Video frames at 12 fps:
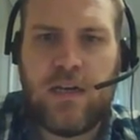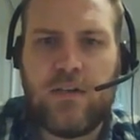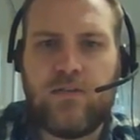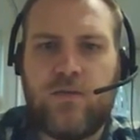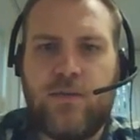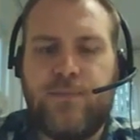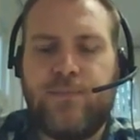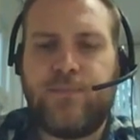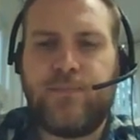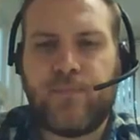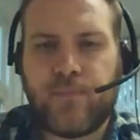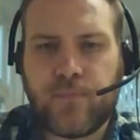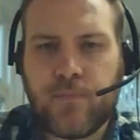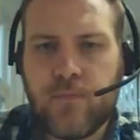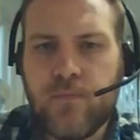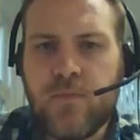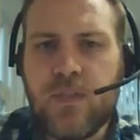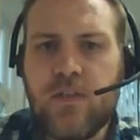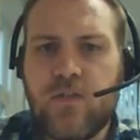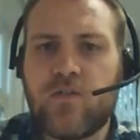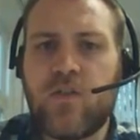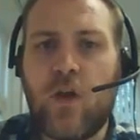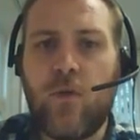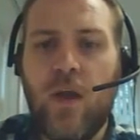classroom.
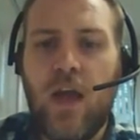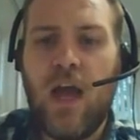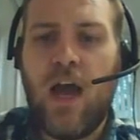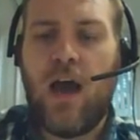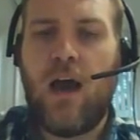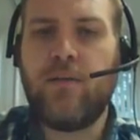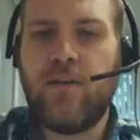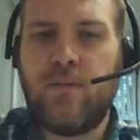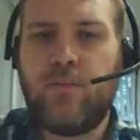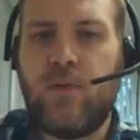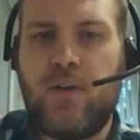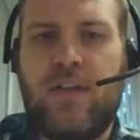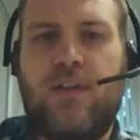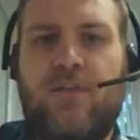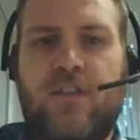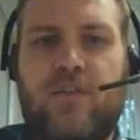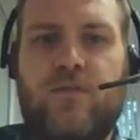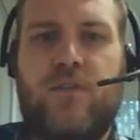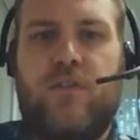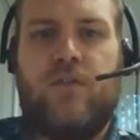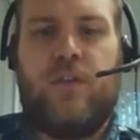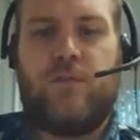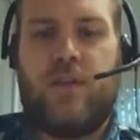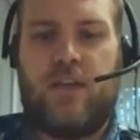So I'm going to put a definition for the
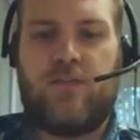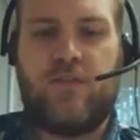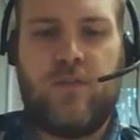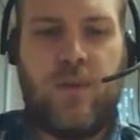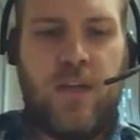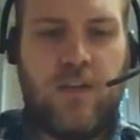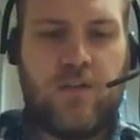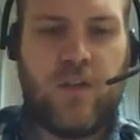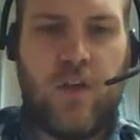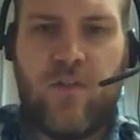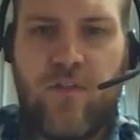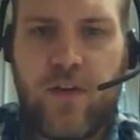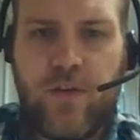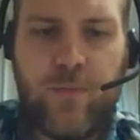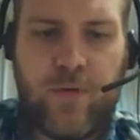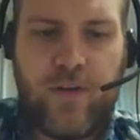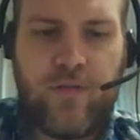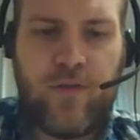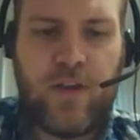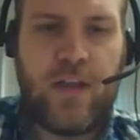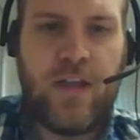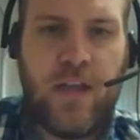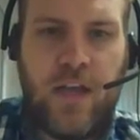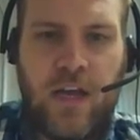flipped classroom. So very
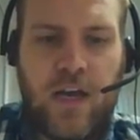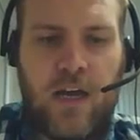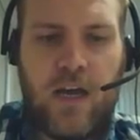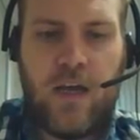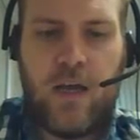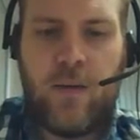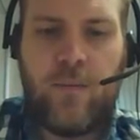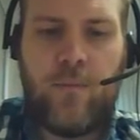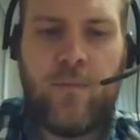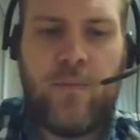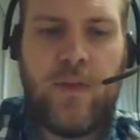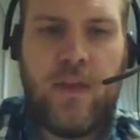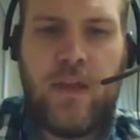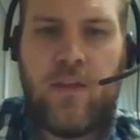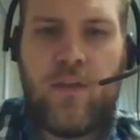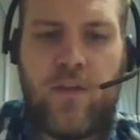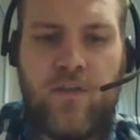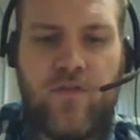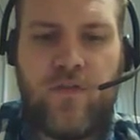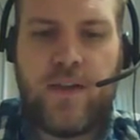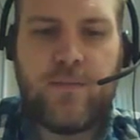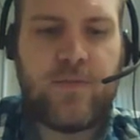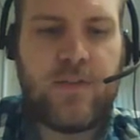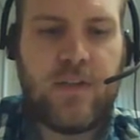briefly, the
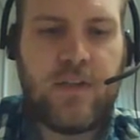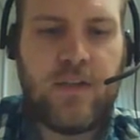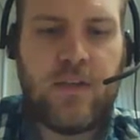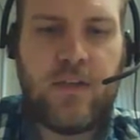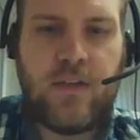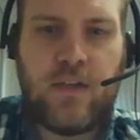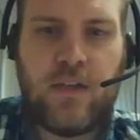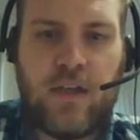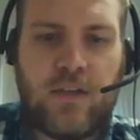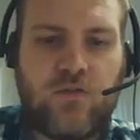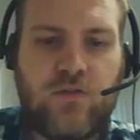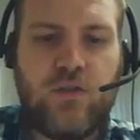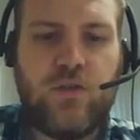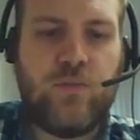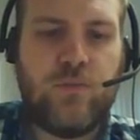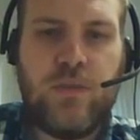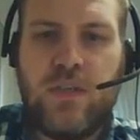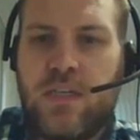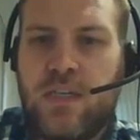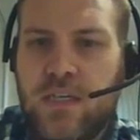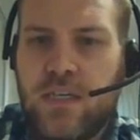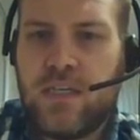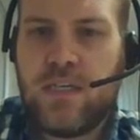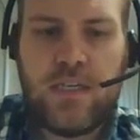flipped classroom
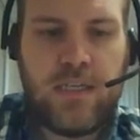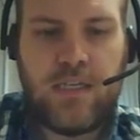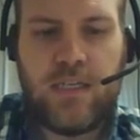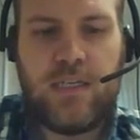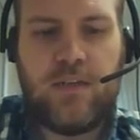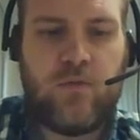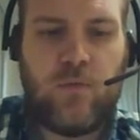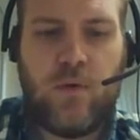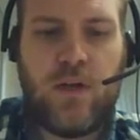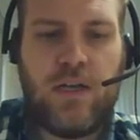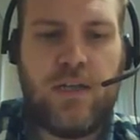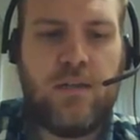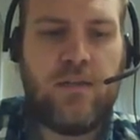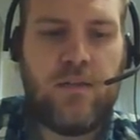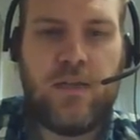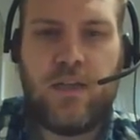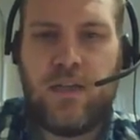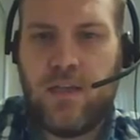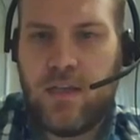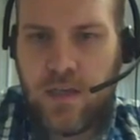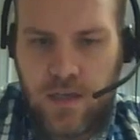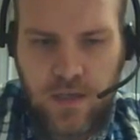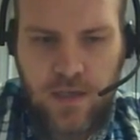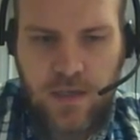is when the